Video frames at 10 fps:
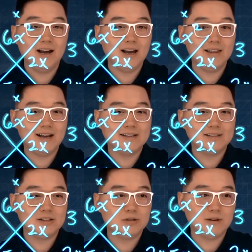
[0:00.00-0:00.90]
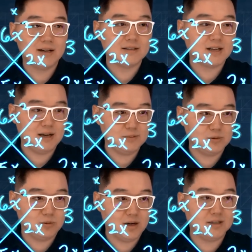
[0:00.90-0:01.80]
and lastly 2x times
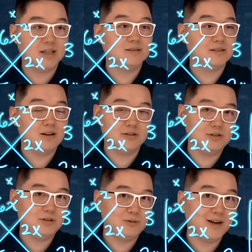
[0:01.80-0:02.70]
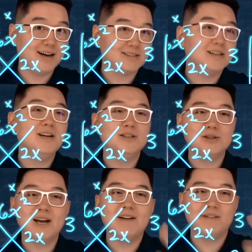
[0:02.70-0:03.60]
1 gives us also 2x.
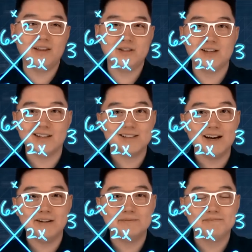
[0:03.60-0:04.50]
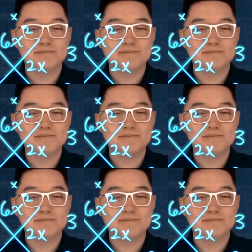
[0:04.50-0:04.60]
So everything checks out.